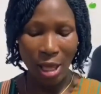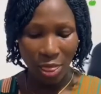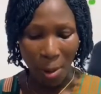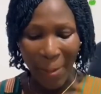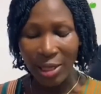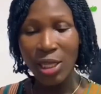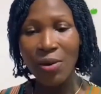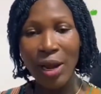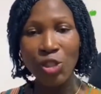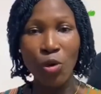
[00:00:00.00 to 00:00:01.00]
the
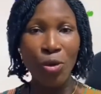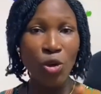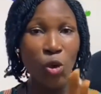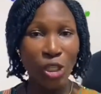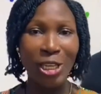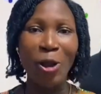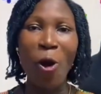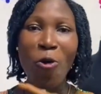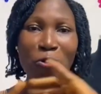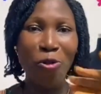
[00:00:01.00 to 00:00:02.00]
materials you'll be using
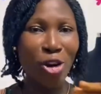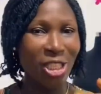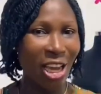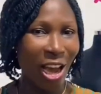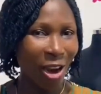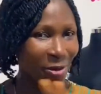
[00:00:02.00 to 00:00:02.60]
for their